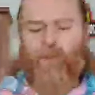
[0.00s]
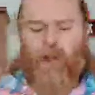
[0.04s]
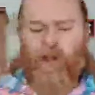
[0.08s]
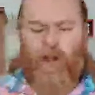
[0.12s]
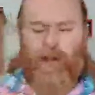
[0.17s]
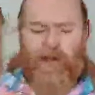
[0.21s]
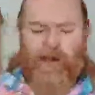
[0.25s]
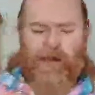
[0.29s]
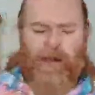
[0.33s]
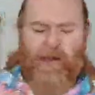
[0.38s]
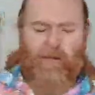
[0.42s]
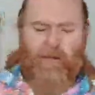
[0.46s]

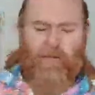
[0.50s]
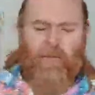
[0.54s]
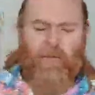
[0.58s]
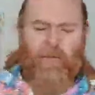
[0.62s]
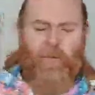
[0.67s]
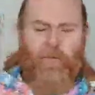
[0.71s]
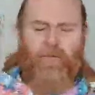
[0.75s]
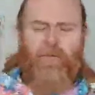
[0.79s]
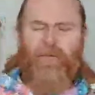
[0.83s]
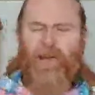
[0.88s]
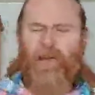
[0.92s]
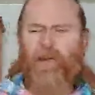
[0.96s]
Eating
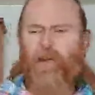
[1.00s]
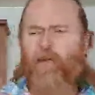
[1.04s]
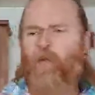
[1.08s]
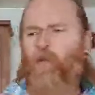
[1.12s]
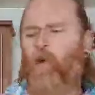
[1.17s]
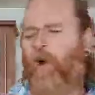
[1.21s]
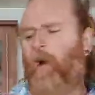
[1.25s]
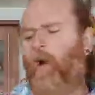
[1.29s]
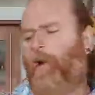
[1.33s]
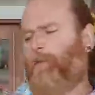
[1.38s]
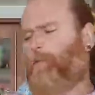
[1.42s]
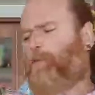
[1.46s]

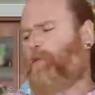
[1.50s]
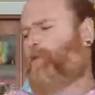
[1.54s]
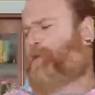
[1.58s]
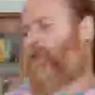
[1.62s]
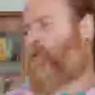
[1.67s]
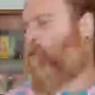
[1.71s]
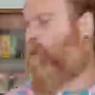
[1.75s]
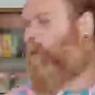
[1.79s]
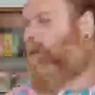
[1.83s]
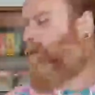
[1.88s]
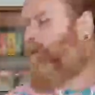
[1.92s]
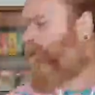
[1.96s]
mealworms
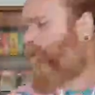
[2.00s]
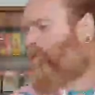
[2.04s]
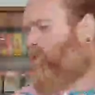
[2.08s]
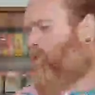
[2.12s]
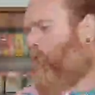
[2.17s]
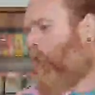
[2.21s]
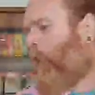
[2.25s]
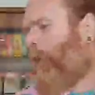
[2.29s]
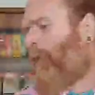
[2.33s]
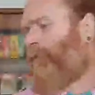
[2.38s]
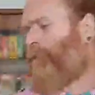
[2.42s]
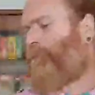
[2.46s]

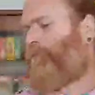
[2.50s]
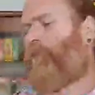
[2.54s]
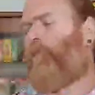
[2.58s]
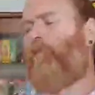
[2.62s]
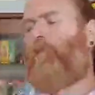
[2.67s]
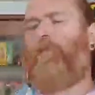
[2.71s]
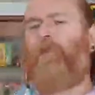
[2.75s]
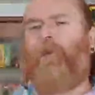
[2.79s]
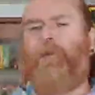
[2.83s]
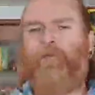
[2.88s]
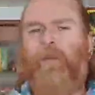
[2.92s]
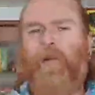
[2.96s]
and
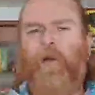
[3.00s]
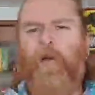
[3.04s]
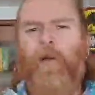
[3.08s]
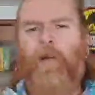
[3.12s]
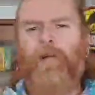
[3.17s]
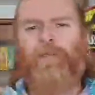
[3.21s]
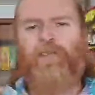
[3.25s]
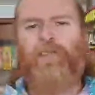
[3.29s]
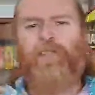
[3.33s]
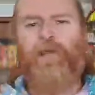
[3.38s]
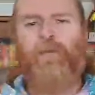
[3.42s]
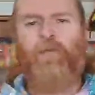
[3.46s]
pouring beer
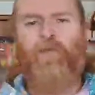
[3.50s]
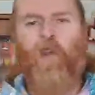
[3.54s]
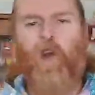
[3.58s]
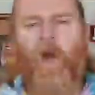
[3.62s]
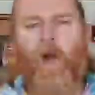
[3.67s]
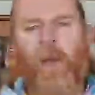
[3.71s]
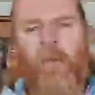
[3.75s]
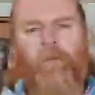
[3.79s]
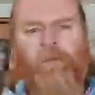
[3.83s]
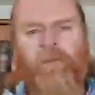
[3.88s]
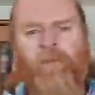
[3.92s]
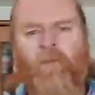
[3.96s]
at the same
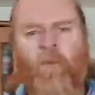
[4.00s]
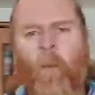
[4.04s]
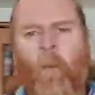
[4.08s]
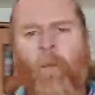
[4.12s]
time.